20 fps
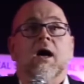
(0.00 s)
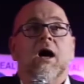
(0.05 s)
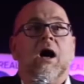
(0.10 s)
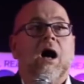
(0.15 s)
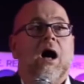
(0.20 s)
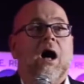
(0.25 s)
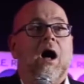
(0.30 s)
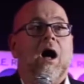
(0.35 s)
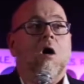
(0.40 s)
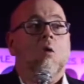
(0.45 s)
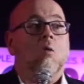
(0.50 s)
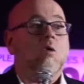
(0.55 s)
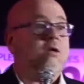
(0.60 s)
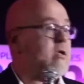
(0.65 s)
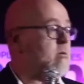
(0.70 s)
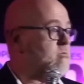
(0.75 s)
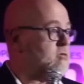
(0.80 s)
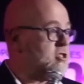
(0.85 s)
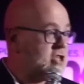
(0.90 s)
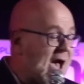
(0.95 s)

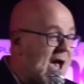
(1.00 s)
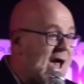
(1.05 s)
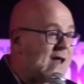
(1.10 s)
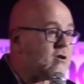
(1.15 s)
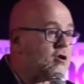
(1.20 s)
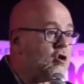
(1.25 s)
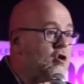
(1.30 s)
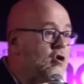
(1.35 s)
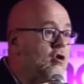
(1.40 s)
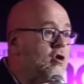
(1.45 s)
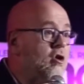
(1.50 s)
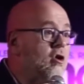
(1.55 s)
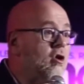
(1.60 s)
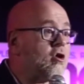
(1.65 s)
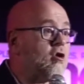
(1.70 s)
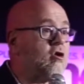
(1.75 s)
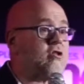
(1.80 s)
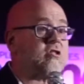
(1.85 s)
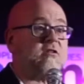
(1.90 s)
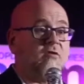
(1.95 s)
William Shatner,
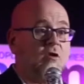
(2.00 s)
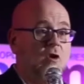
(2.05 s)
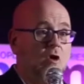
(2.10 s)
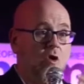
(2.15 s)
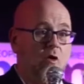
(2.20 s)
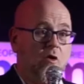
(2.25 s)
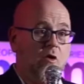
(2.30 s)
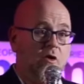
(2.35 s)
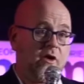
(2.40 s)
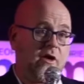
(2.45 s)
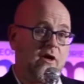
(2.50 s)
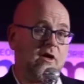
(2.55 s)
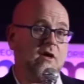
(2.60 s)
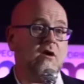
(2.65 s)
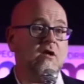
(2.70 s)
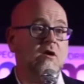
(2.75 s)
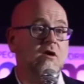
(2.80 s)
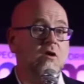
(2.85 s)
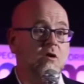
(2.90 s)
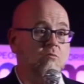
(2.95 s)
Christopher Lloyd,